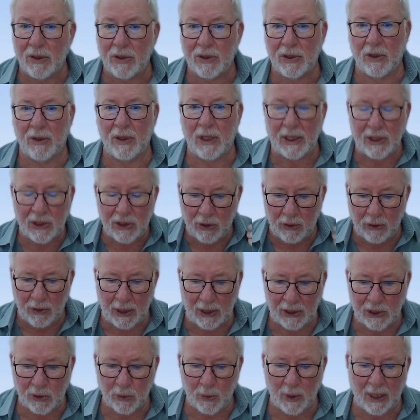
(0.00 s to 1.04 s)
So
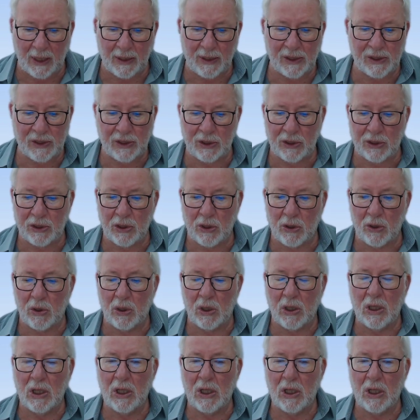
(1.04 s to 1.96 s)
that's why this is so